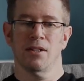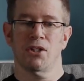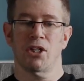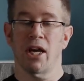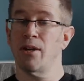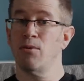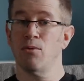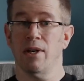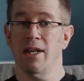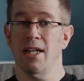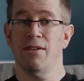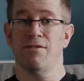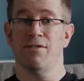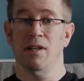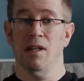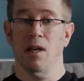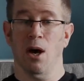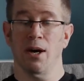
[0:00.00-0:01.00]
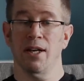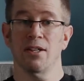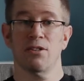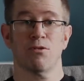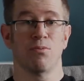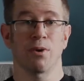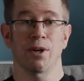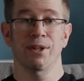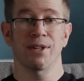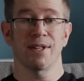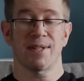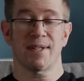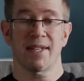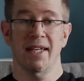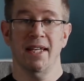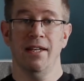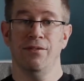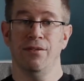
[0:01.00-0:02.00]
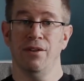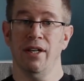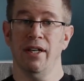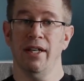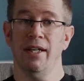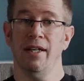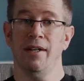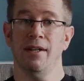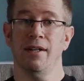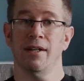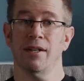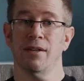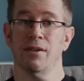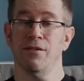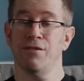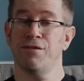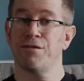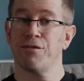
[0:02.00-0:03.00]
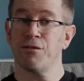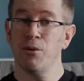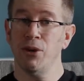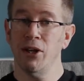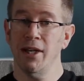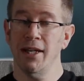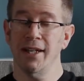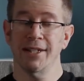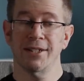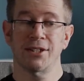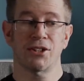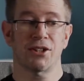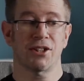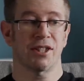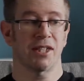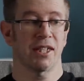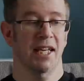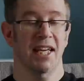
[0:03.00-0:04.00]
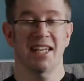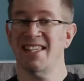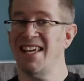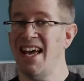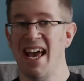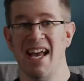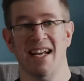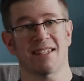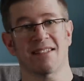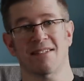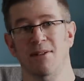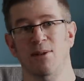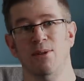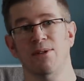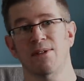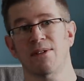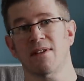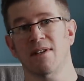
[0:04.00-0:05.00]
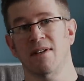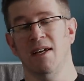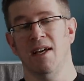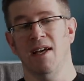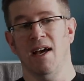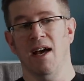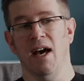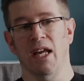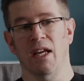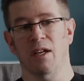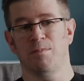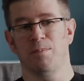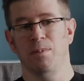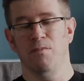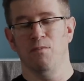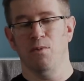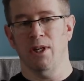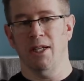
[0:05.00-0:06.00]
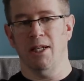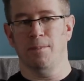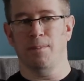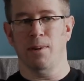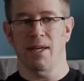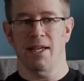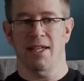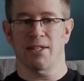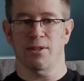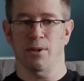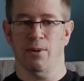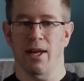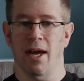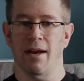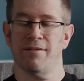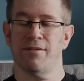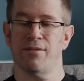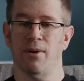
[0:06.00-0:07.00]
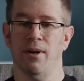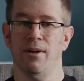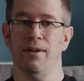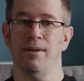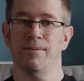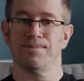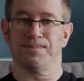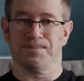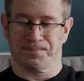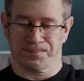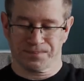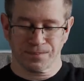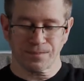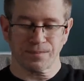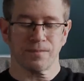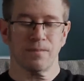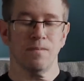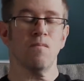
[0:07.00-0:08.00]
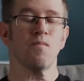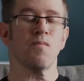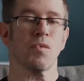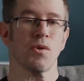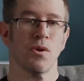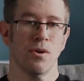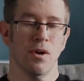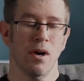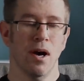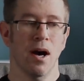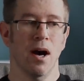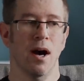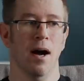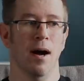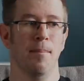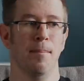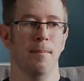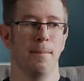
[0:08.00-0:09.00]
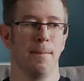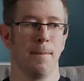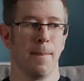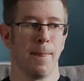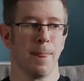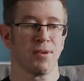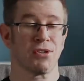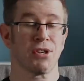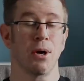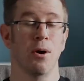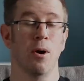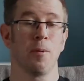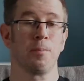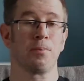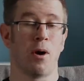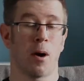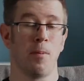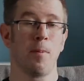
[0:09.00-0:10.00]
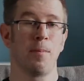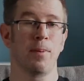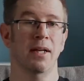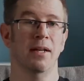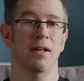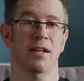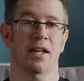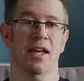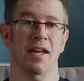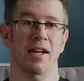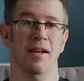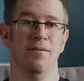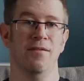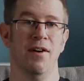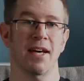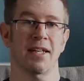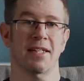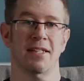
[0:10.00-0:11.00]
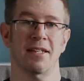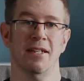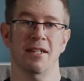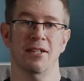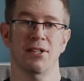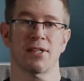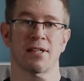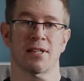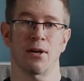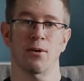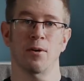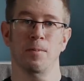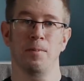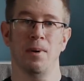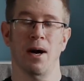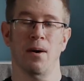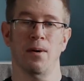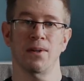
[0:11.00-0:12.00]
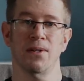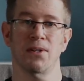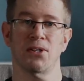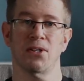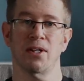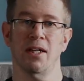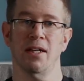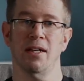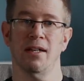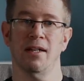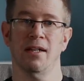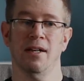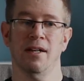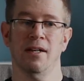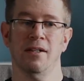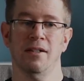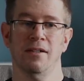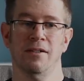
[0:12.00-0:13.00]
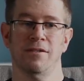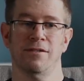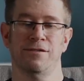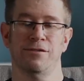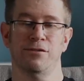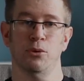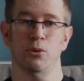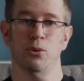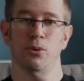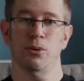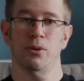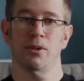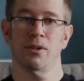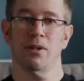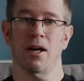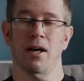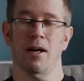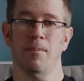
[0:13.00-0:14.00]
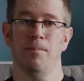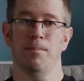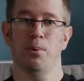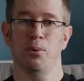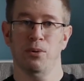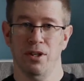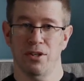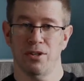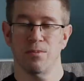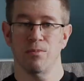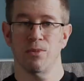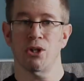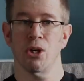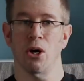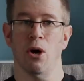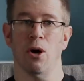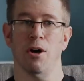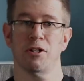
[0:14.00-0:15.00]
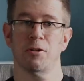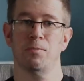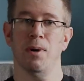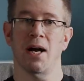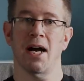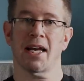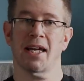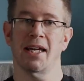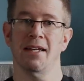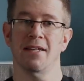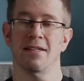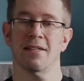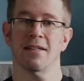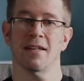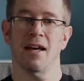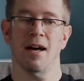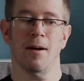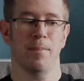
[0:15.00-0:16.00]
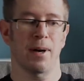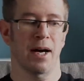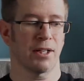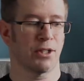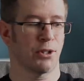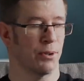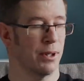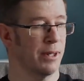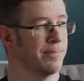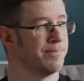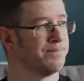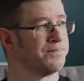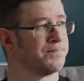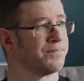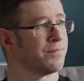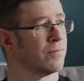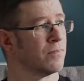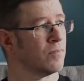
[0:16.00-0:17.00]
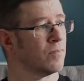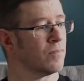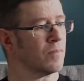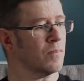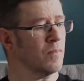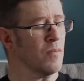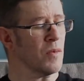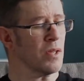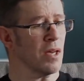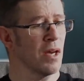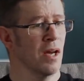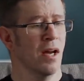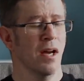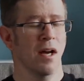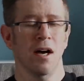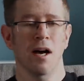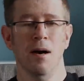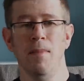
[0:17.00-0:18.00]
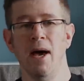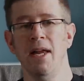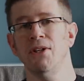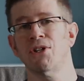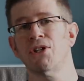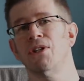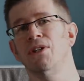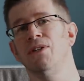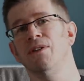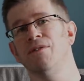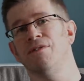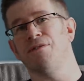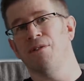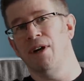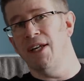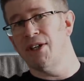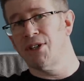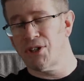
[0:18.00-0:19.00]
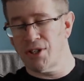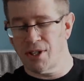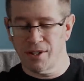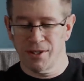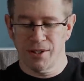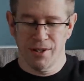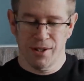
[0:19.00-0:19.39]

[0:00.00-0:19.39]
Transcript: generally, for lights running the TV, the fridge, it's excellent. And I've been really pleased on that front. Um, so I'll probably look at investing in solar power this year for um, putting some charge back into that battery. I mentioned the fridge.